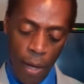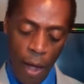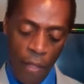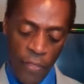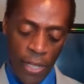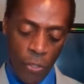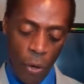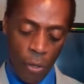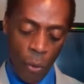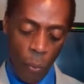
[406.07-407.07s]
I then
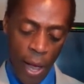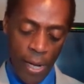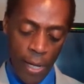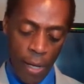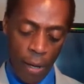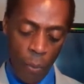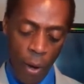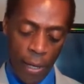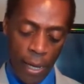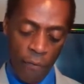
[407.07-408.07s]
told him, wait here
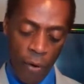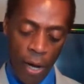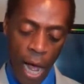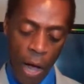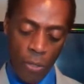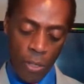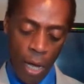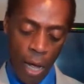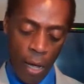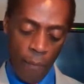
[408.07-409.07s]
while I run
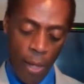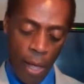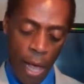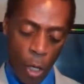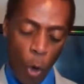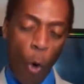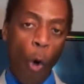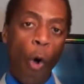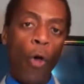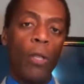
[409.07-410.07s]
outside and
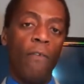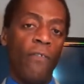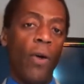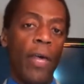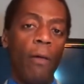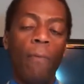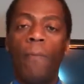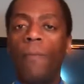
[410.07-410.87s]
call for help.